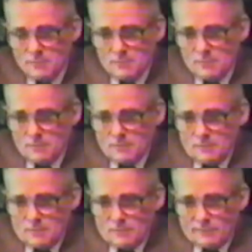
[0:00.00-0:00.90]

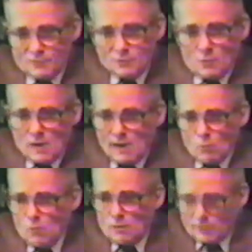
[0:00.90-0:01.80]
There's no I
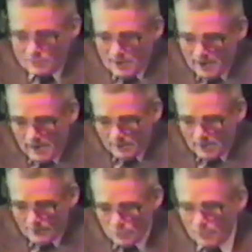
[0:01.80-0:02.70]
was, I am,
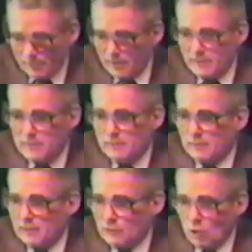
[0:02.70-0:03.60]
and I'm going to be.
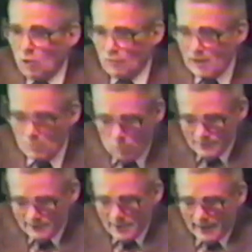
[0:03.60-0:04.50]
He's all there
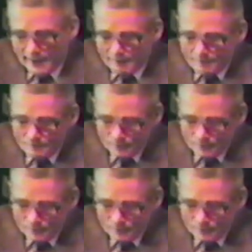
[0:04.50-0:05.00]
one time.